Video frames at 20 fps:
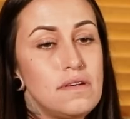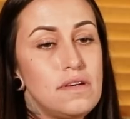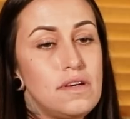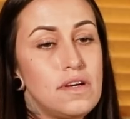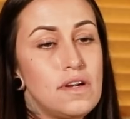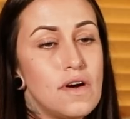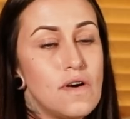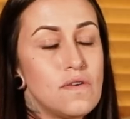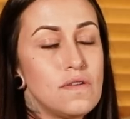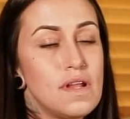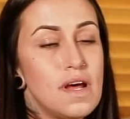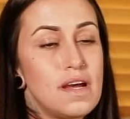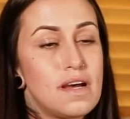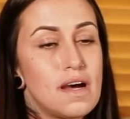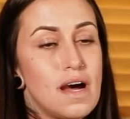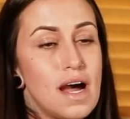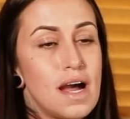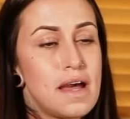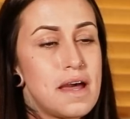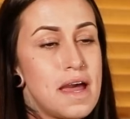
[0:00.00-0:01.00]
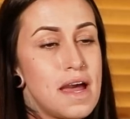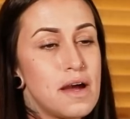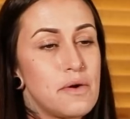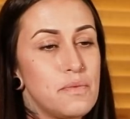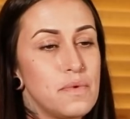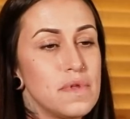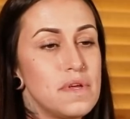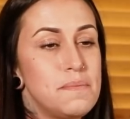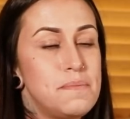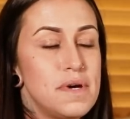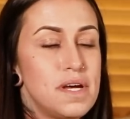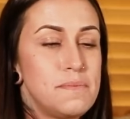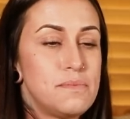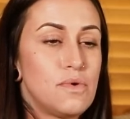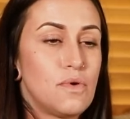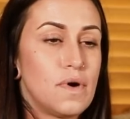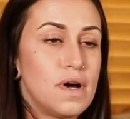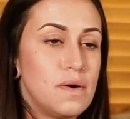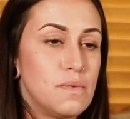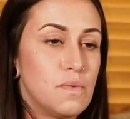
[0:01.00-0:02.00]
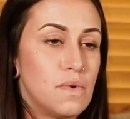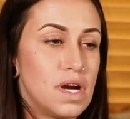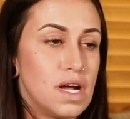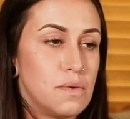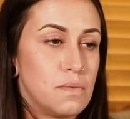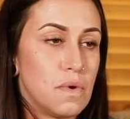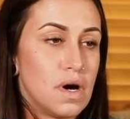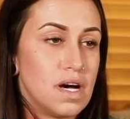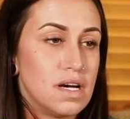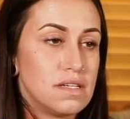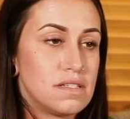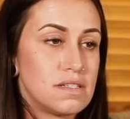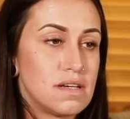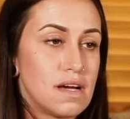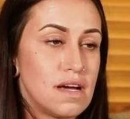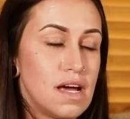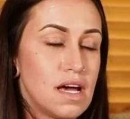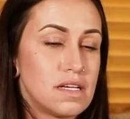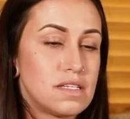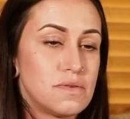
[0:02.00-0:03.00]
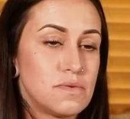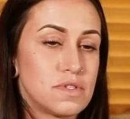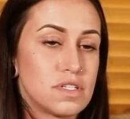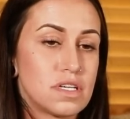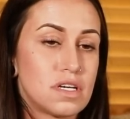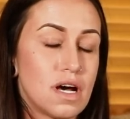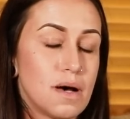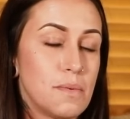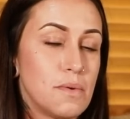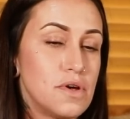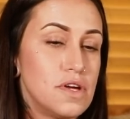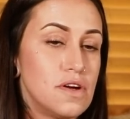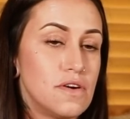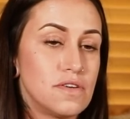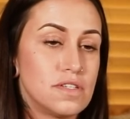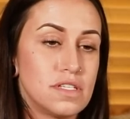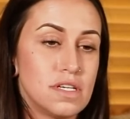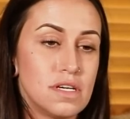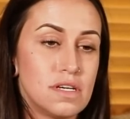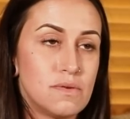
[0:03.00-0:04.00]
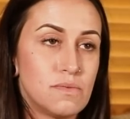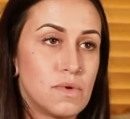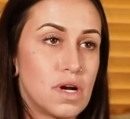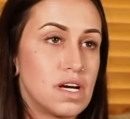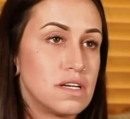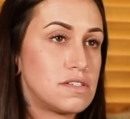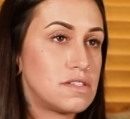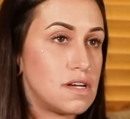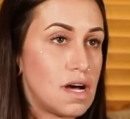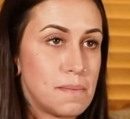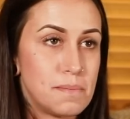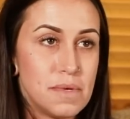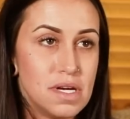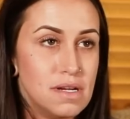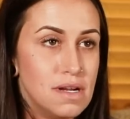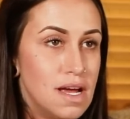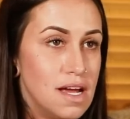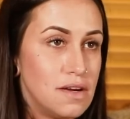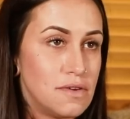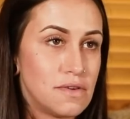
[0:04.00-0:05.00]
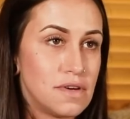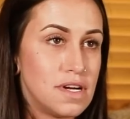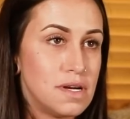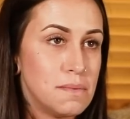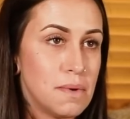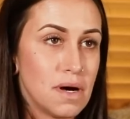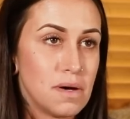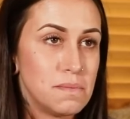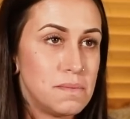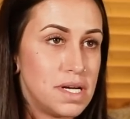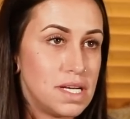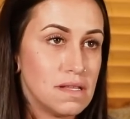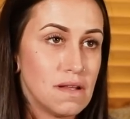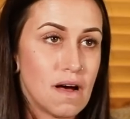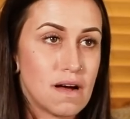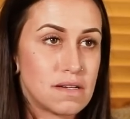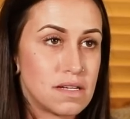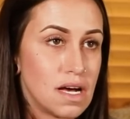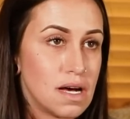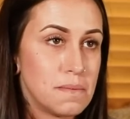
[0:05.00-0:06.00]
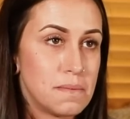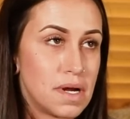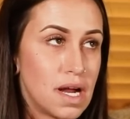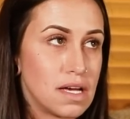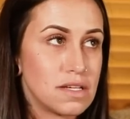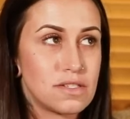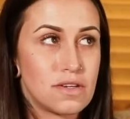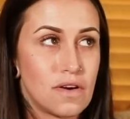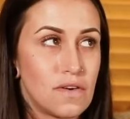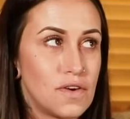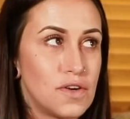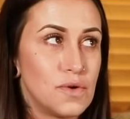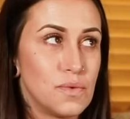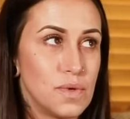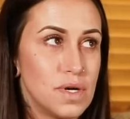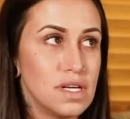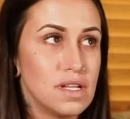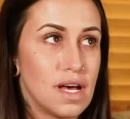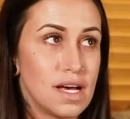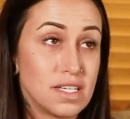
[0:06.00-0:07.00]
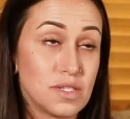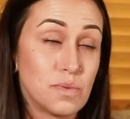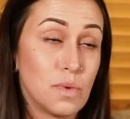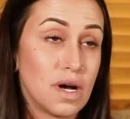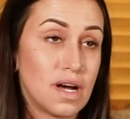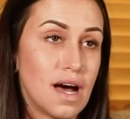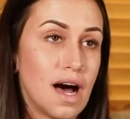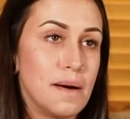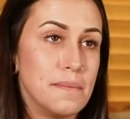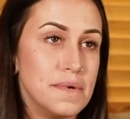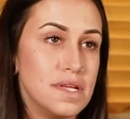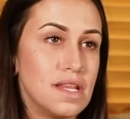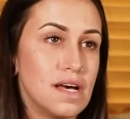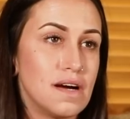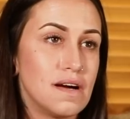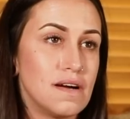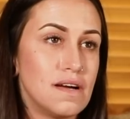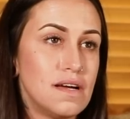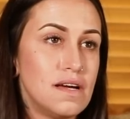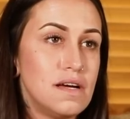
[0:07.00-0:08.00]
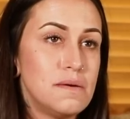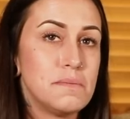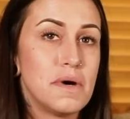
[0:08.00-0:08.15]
You know, like I can't really pinpoint when it was. I guess it was a couple years in when I stopped being angry about being locked up and I started to realize what got me there.